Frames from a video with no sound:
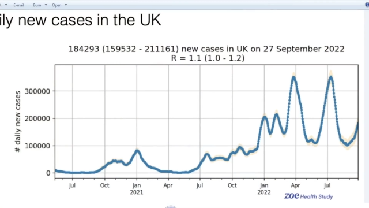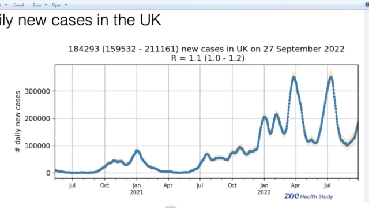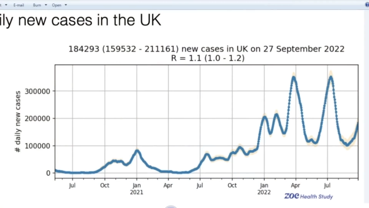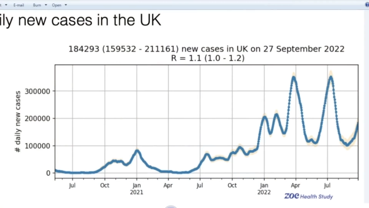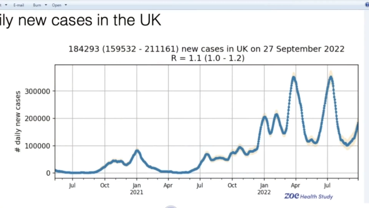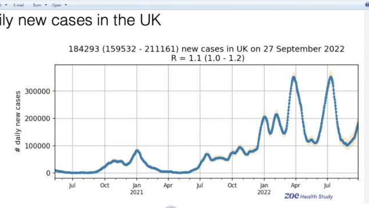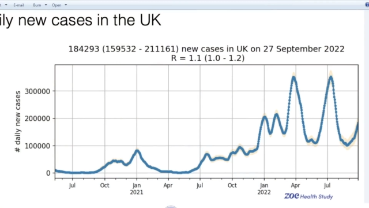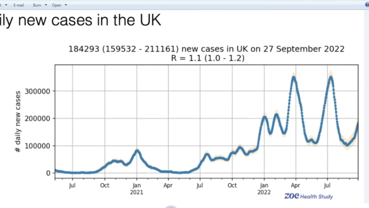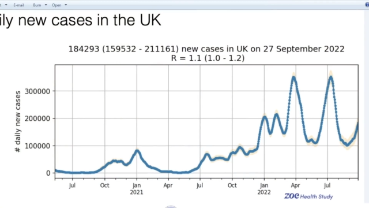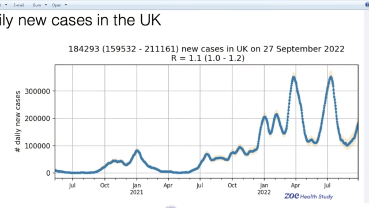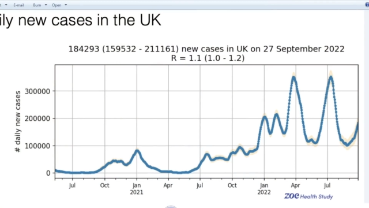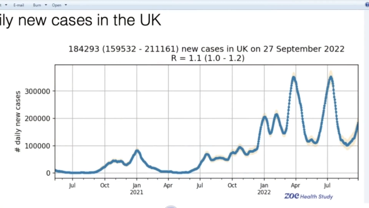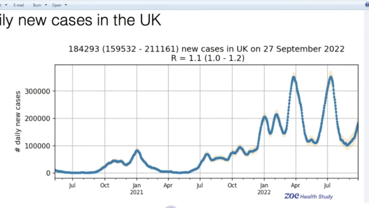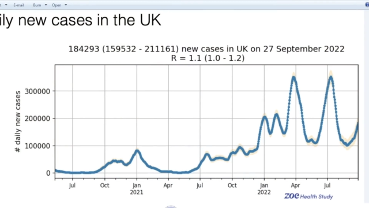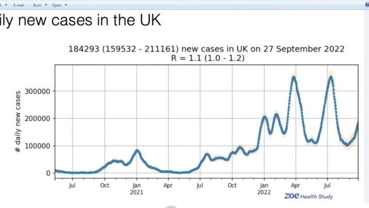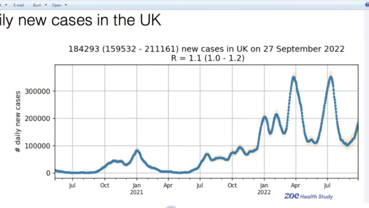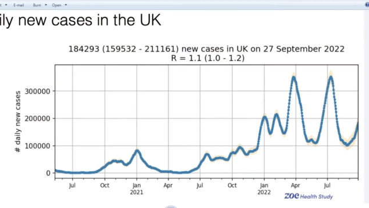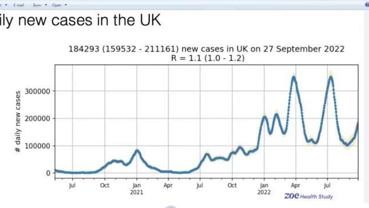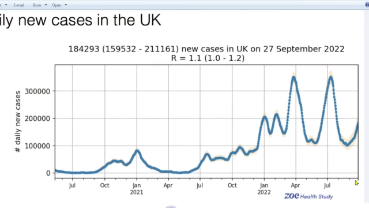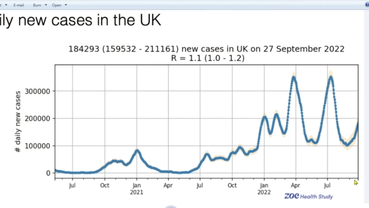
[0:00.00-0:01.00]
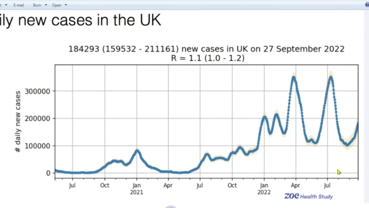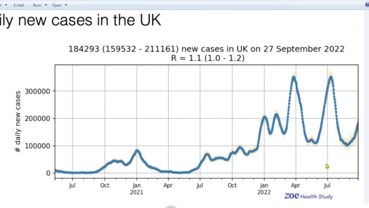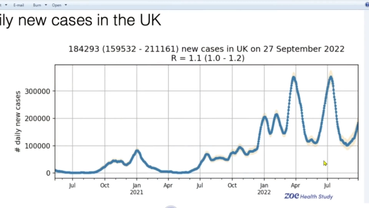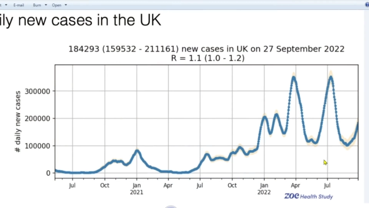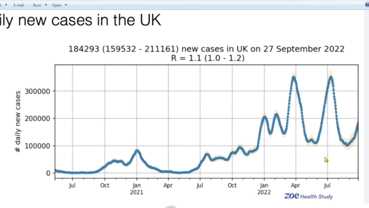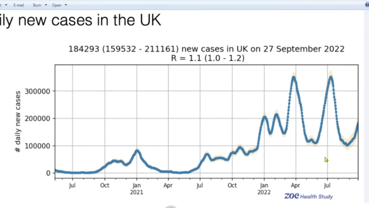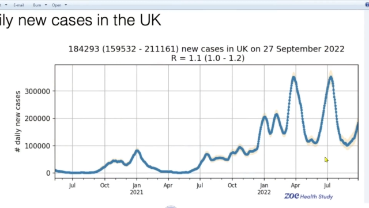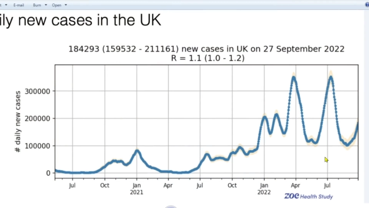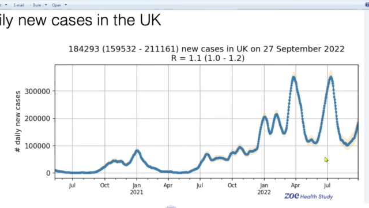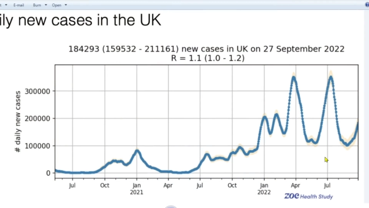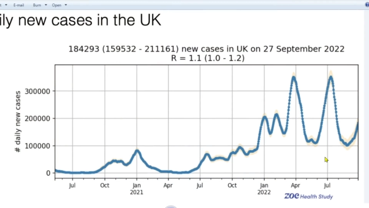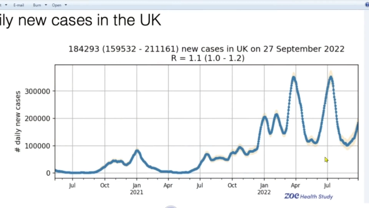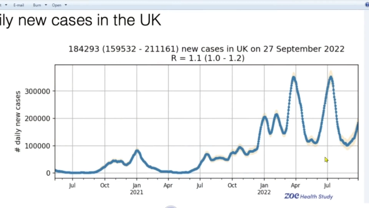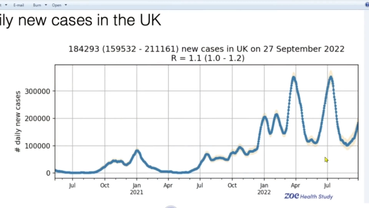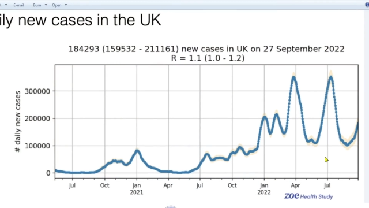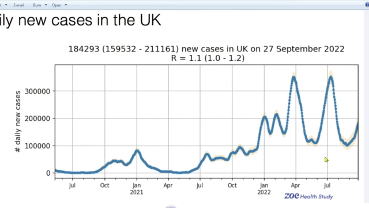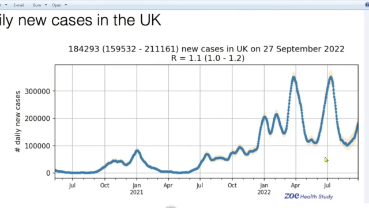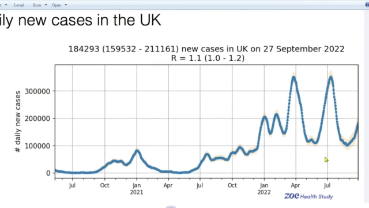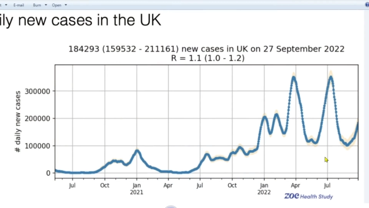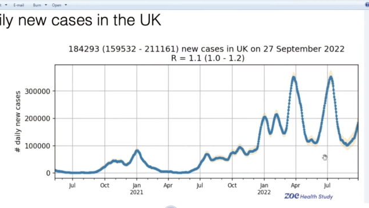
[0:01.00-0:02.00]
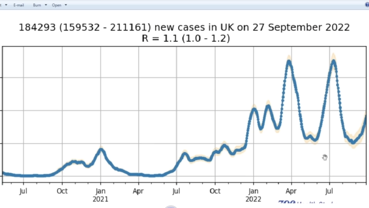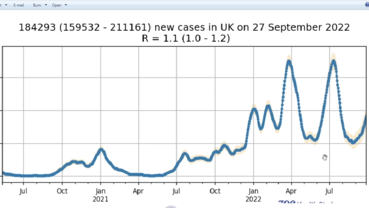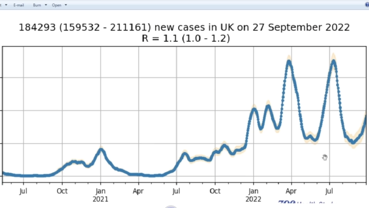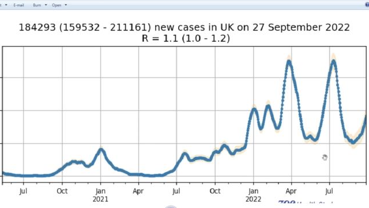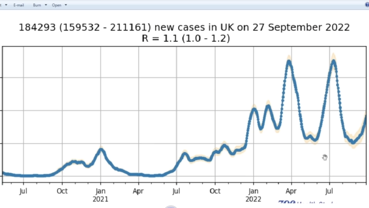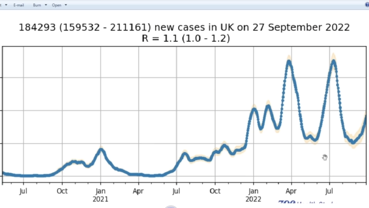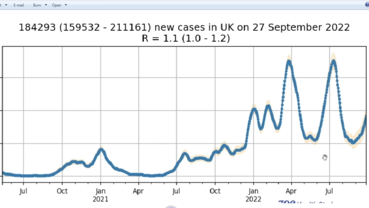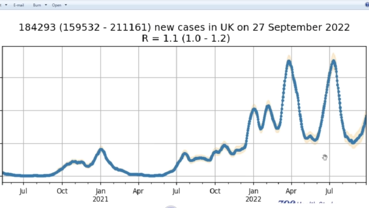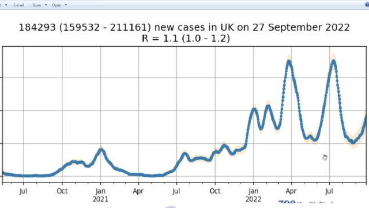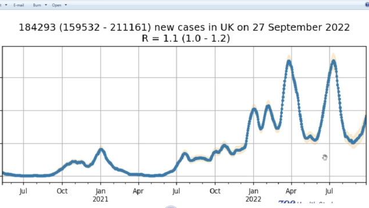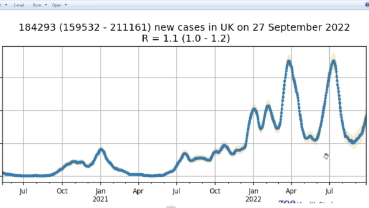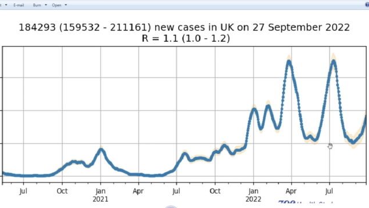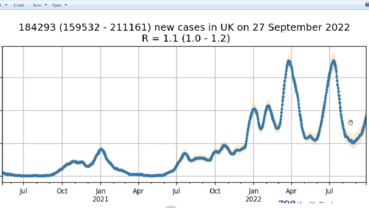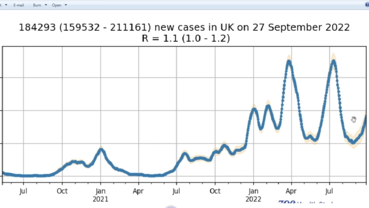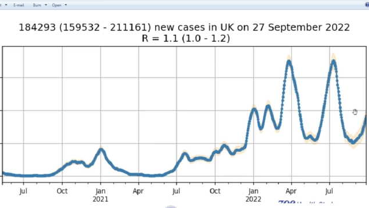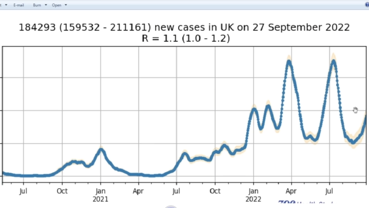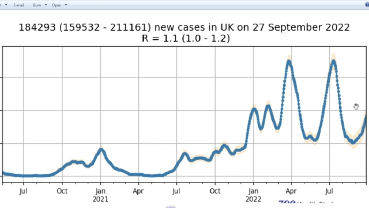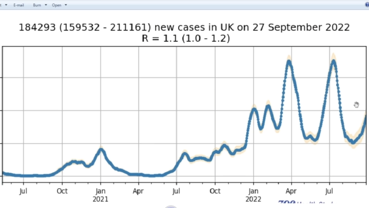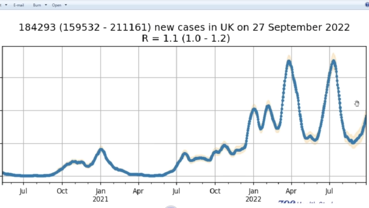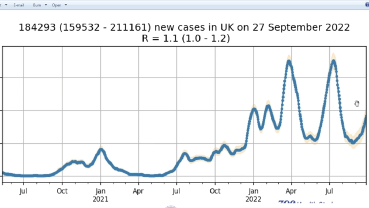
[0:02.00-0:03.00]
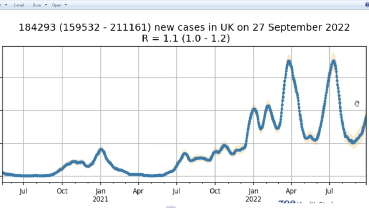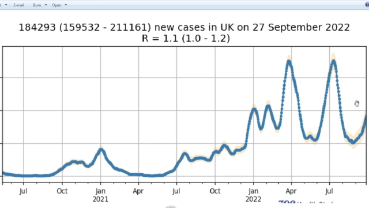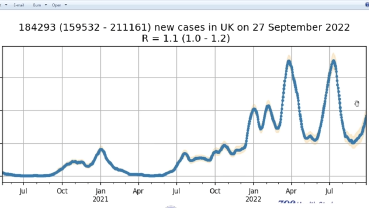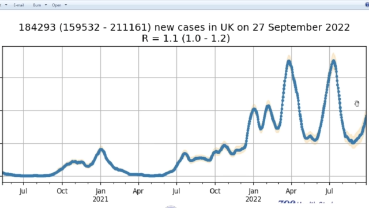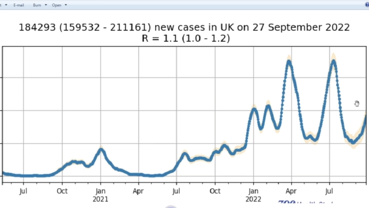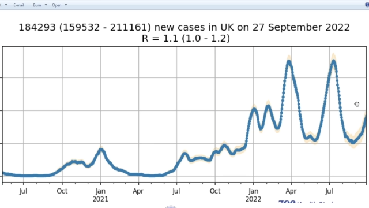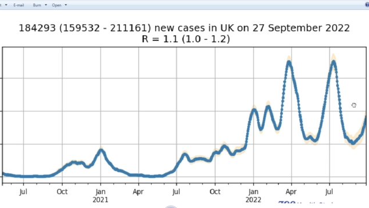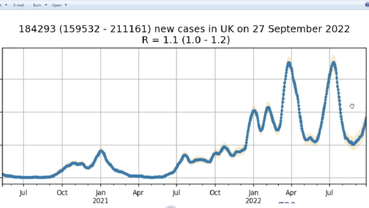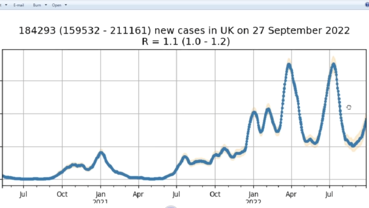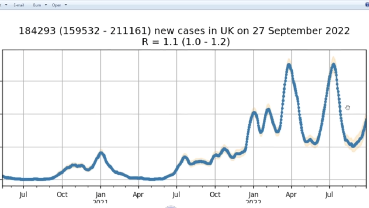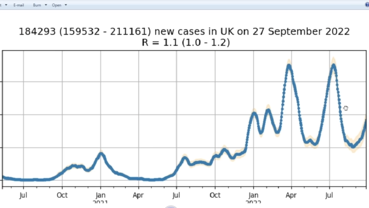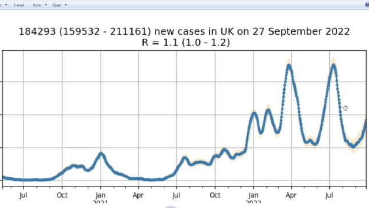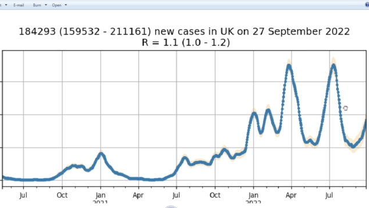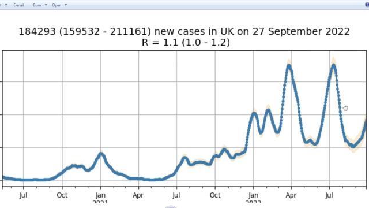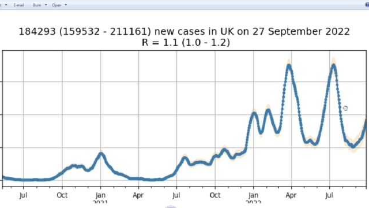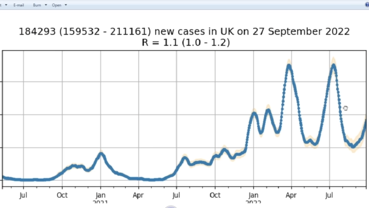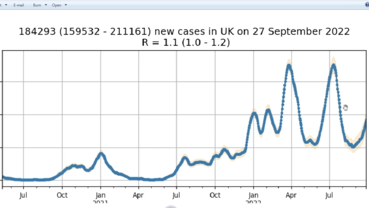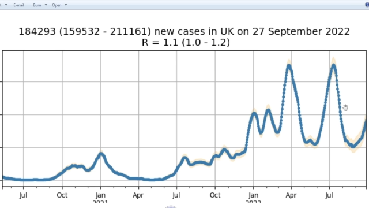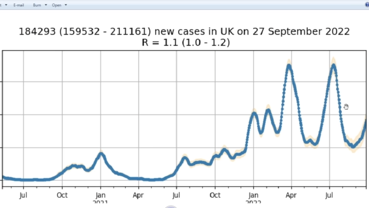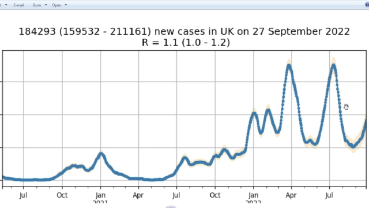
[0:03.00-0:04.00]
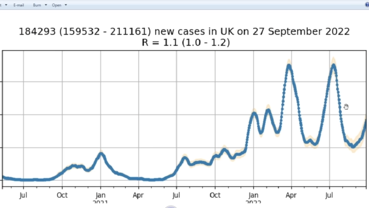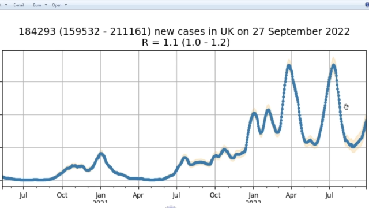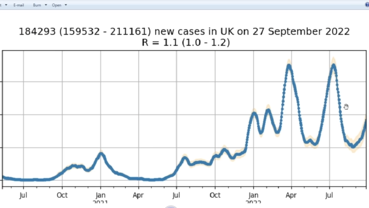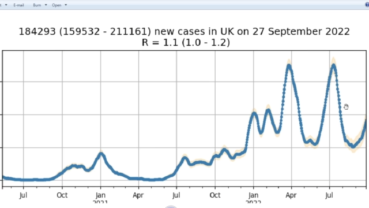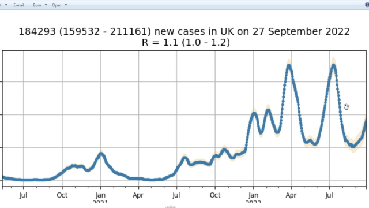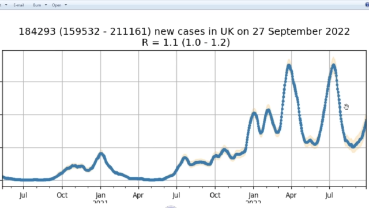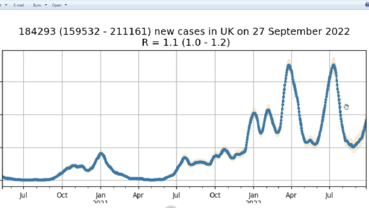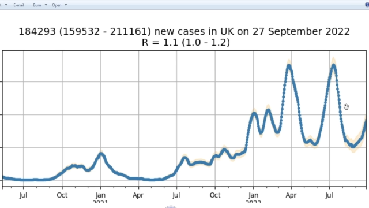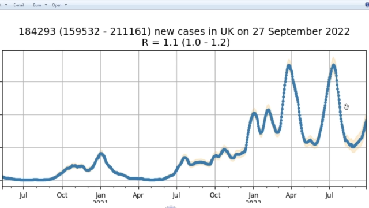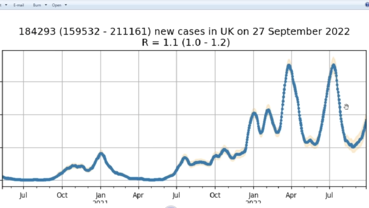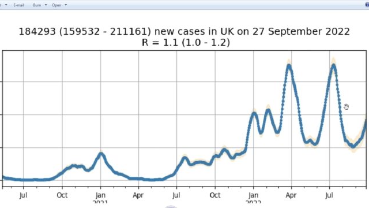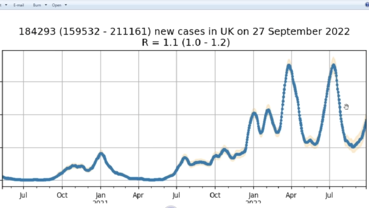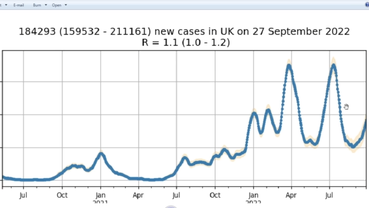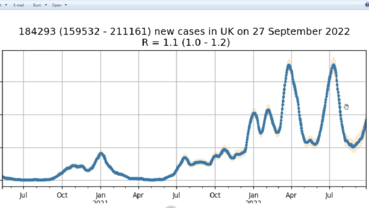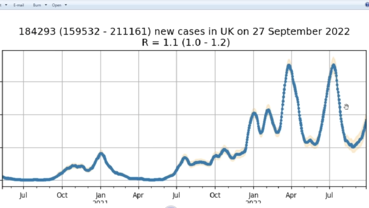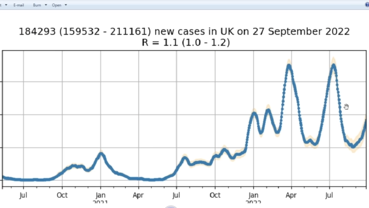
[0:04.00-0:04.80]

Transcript: No face is visible, so there are no lips to read.